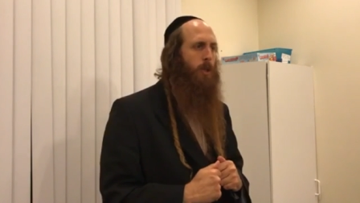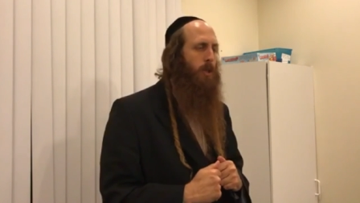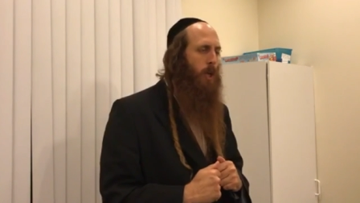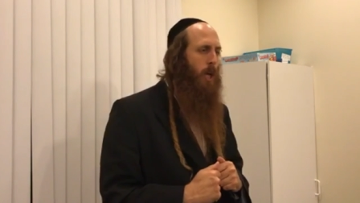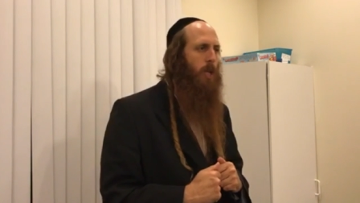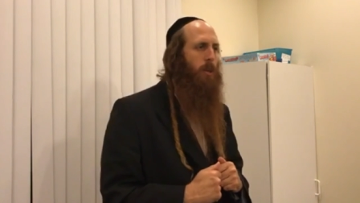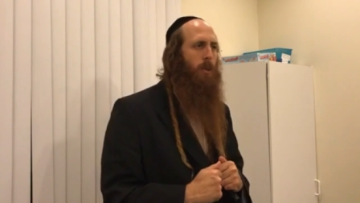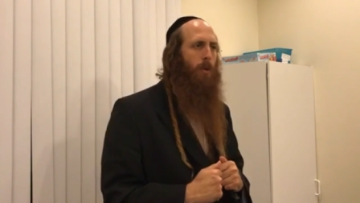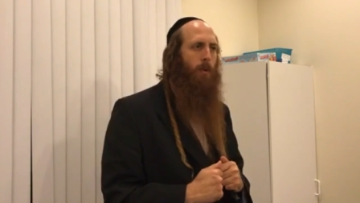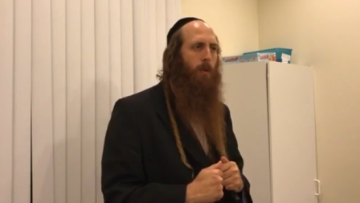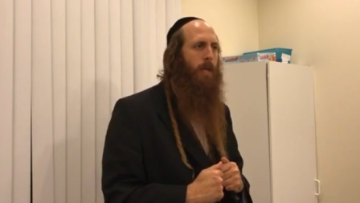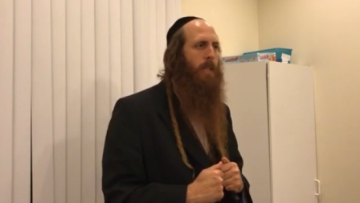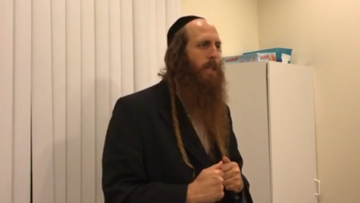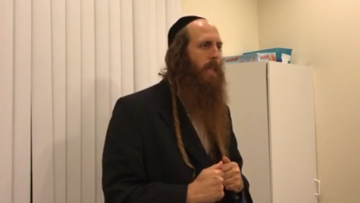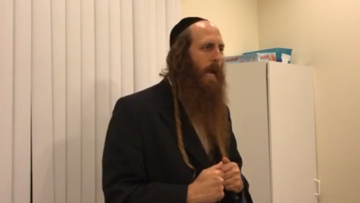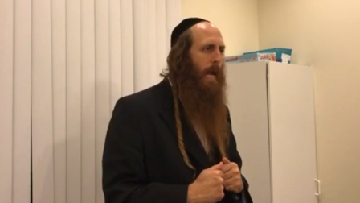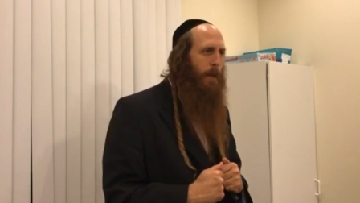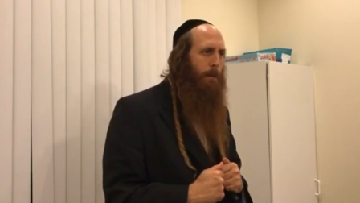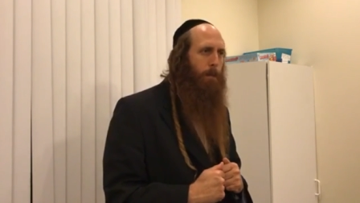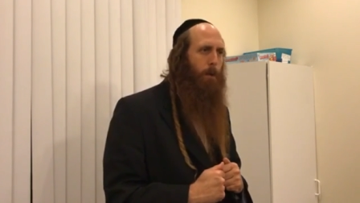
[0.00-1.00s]
not to read
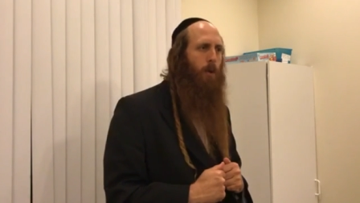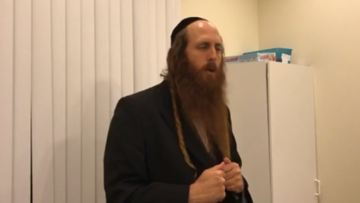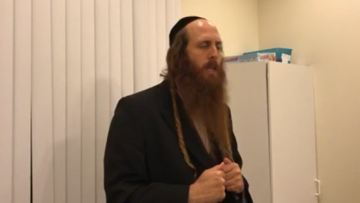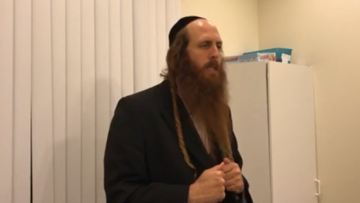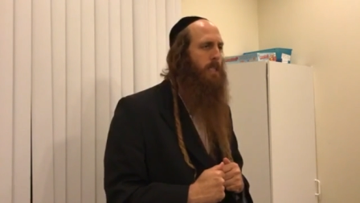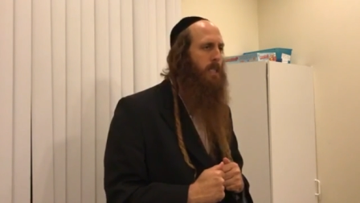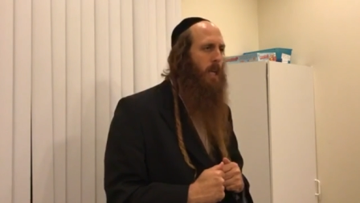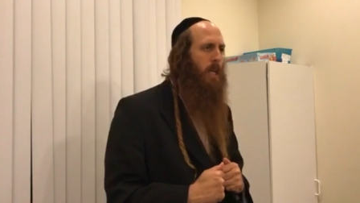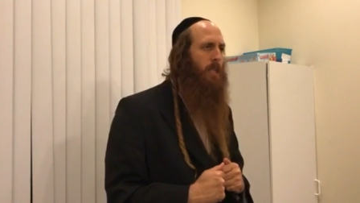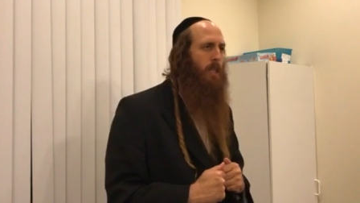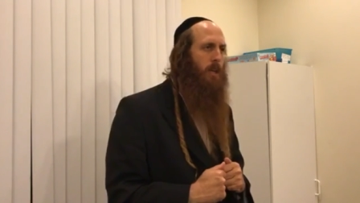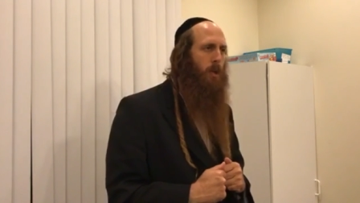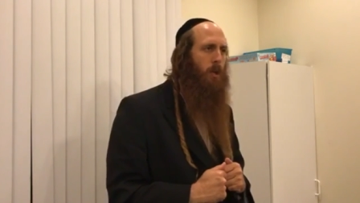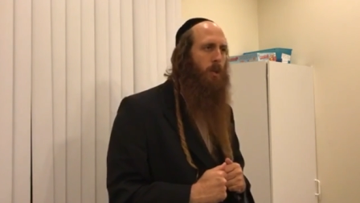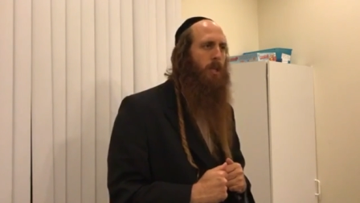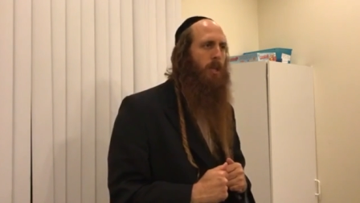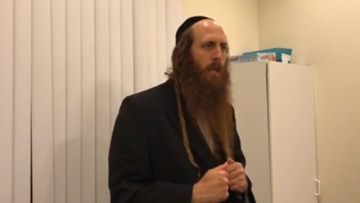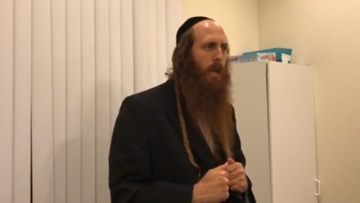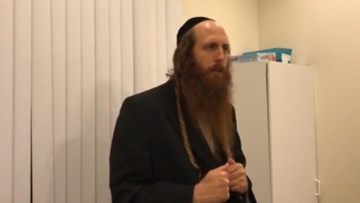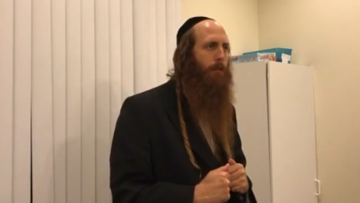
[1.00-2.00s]
that book is not a good
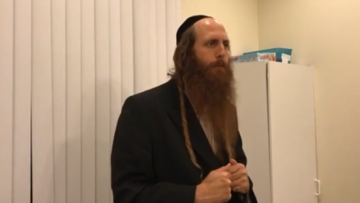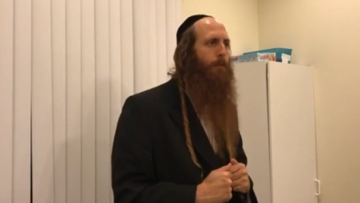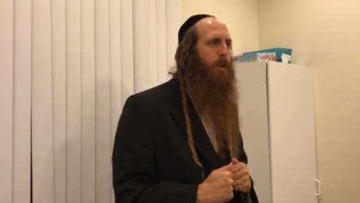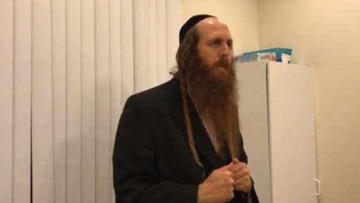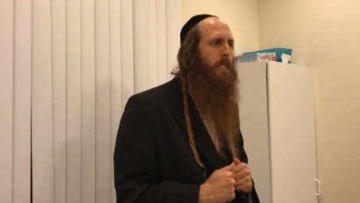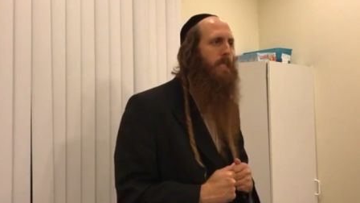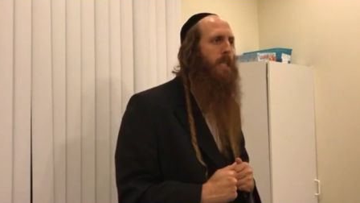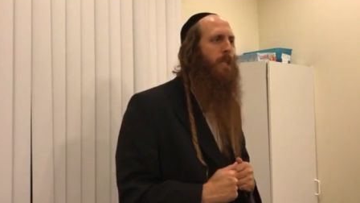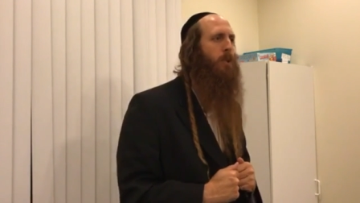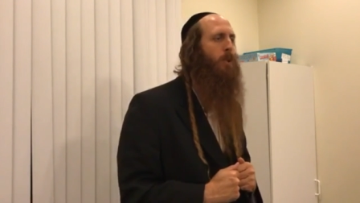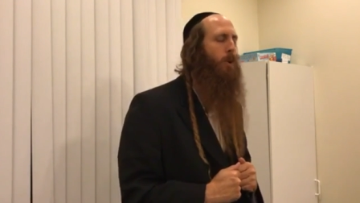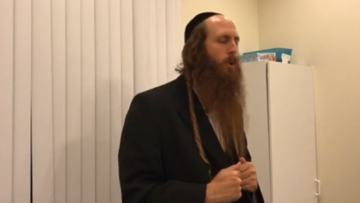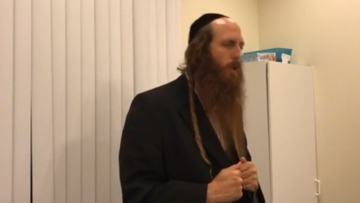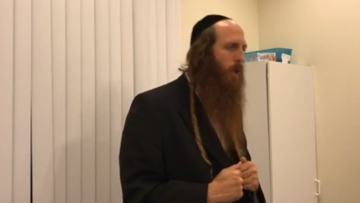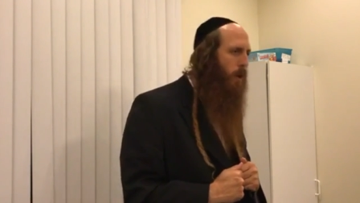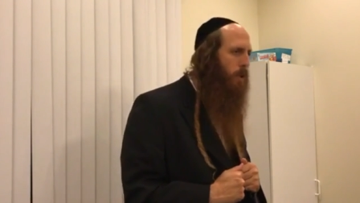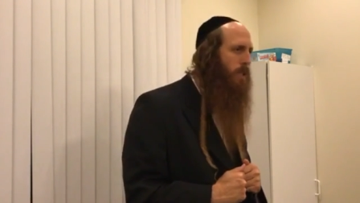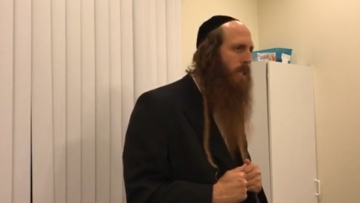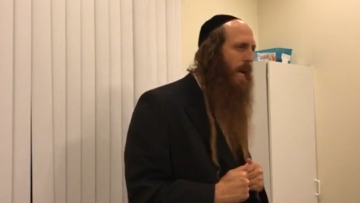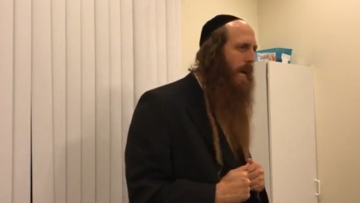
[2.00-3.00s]
enough reason to
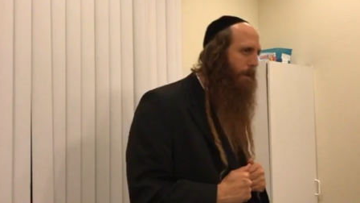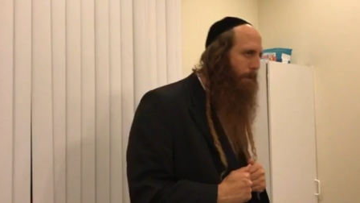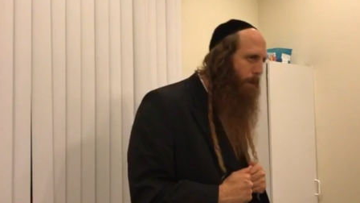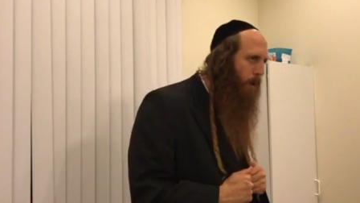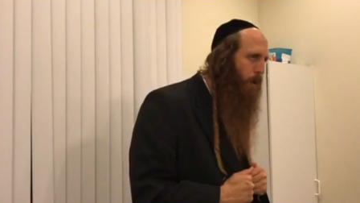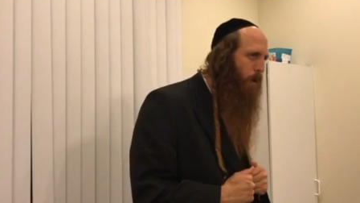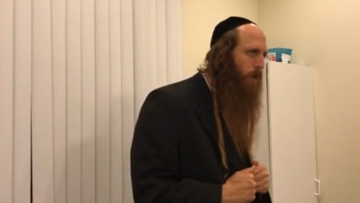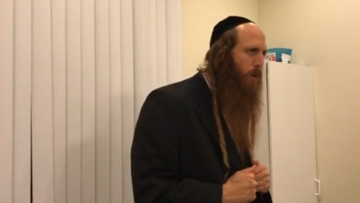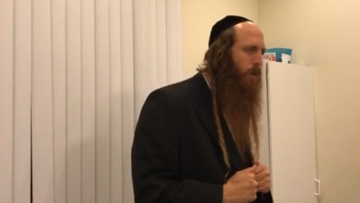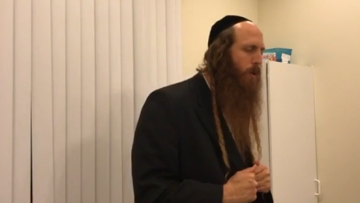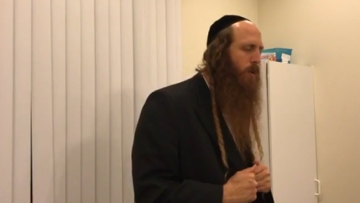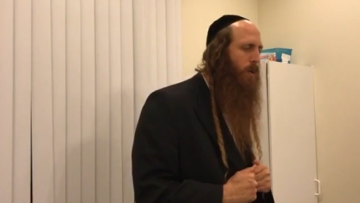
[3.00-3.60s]
close that book.